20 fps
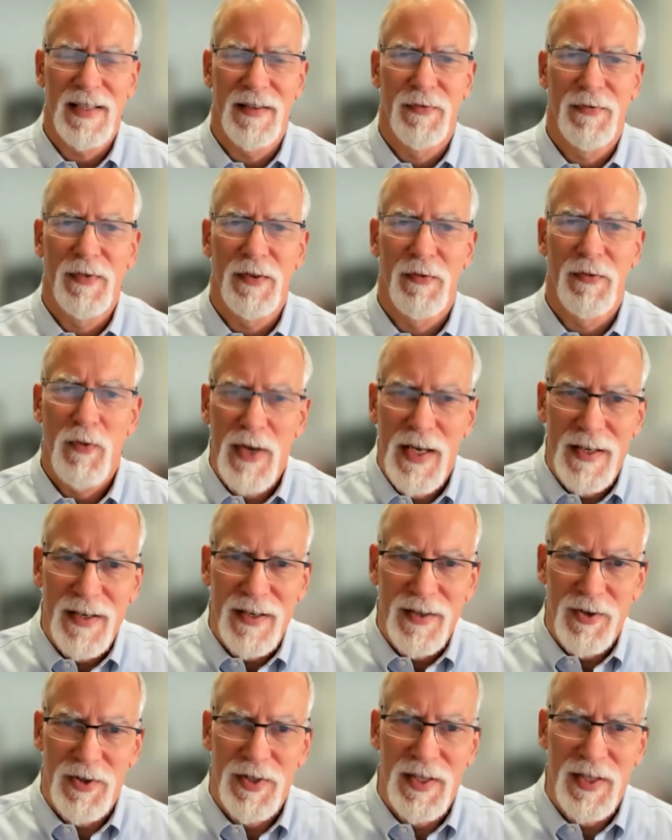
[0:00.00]
If, if we could
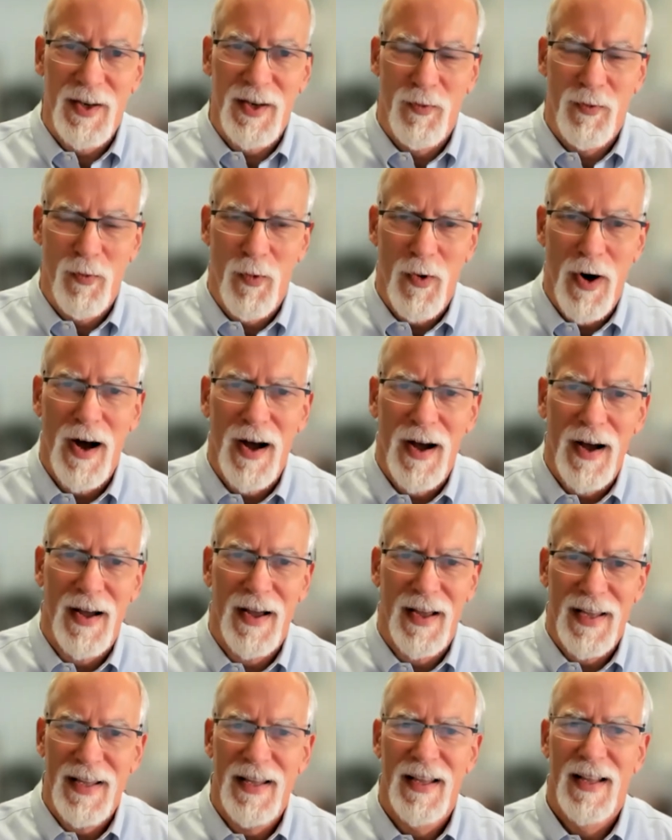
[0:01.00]
understand
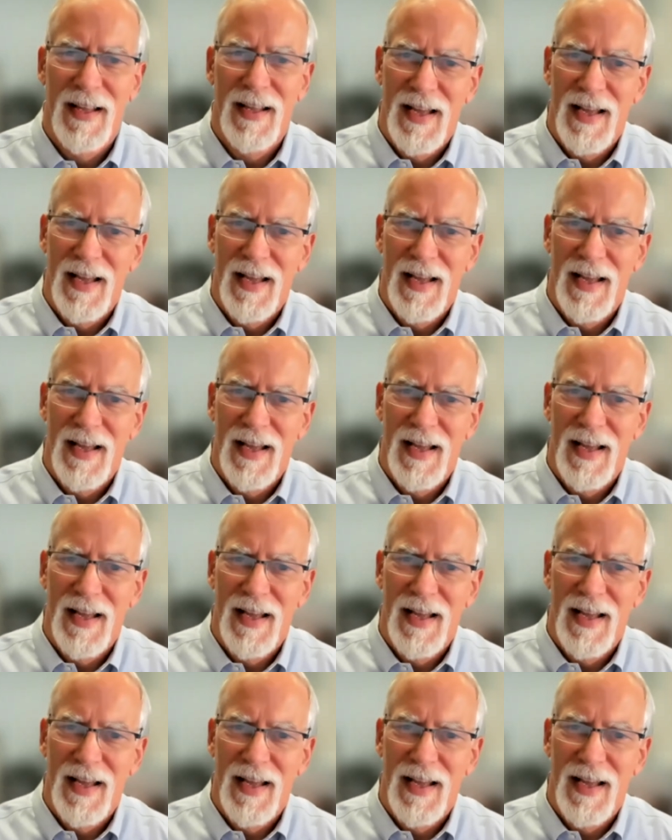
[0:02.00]
why